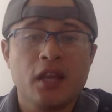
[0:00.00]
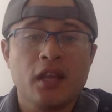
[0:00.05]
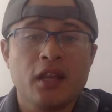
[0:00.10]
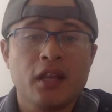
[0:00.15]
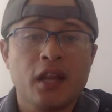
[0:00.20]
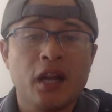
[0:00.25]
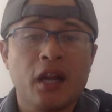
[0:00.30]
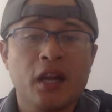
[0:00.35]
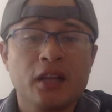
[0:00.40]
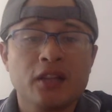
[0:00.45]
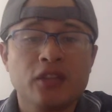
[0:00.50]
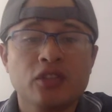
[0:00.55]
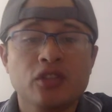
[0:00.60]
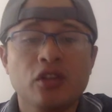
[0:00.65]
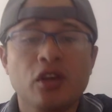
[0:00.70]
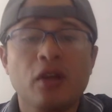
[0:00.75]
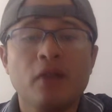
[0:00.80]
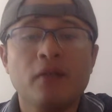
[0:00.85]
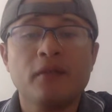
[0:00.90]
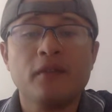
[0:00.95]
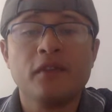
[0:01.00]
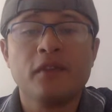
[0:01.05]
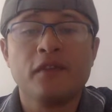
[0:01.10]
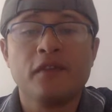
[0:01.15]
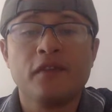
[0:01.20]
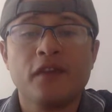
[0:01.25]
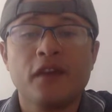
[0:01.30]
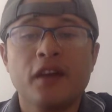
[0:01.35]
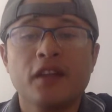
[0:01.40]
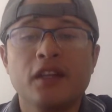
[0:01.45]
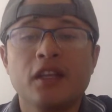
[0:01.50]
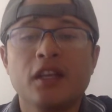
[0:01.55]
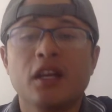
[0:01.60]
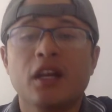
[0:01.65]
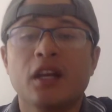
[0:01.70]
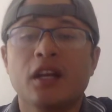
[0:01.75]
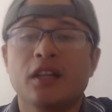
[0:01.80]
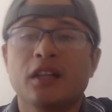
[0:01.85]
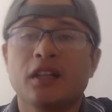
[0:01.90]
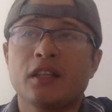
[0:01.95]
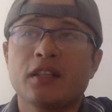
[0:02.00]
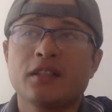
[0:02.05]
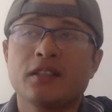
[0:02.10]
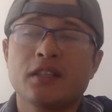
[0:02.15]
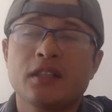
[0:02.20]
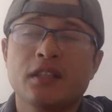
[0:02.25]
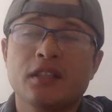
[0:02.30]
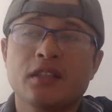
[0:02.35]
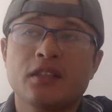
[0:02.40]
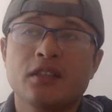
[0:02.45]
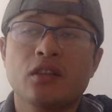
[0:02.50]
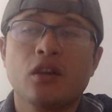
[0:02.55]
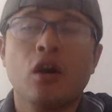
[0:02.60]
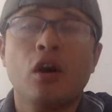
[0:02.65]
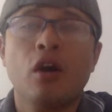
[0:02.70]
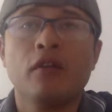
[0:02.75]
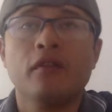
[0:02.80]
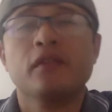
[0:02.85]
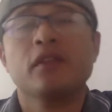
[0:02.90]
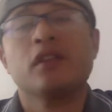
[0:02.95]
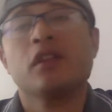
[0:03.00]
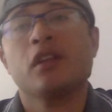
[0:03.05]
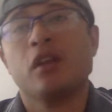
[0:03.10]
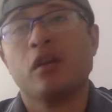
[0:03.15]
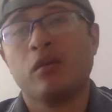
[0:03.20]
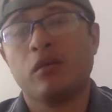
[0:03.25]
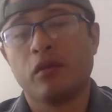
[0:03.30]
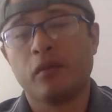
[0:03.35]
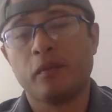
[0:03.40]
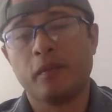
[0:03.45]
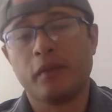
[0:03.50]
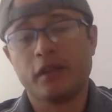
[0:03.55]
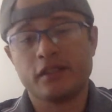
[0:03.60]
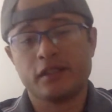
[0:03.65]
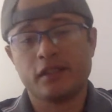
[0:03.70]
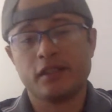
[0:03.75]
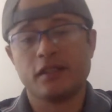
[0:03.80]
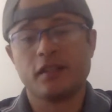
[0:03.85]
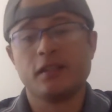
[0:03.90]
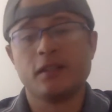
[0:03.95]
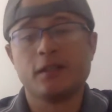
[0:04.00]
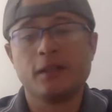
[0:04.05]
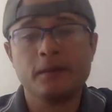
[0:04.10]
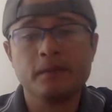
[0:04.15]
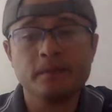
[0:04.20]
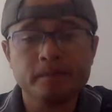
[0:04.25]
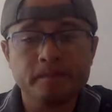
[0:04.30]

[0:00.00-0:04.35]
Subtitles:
There are some defining characteristics of neuroplasticity.